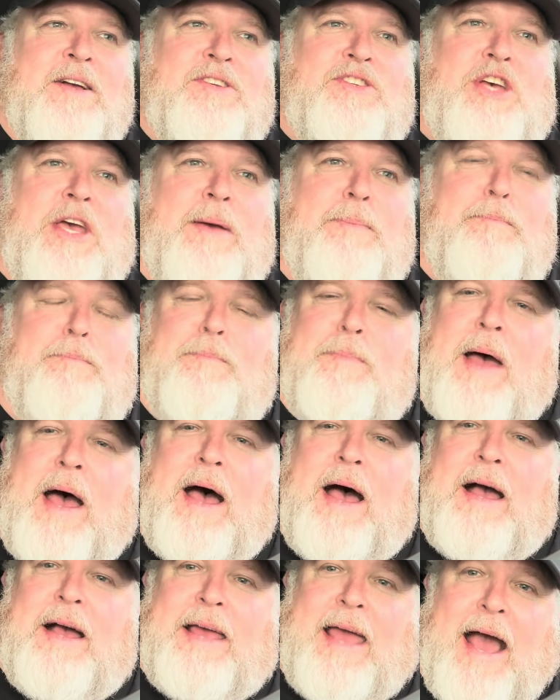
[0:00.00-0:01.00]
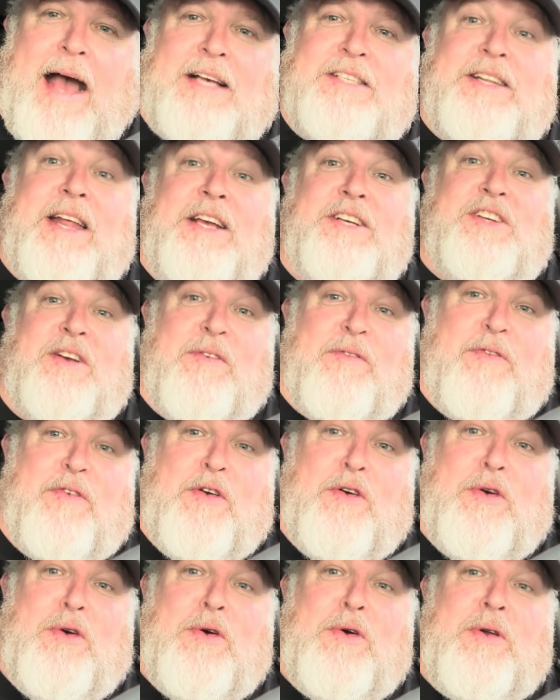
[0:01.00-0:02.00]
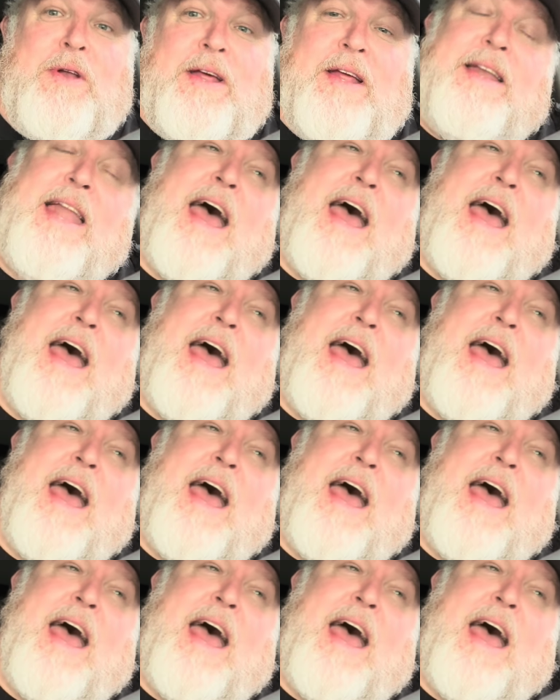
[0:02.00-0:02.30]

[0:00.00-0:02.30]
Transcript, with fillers: cheap uh, gas station food.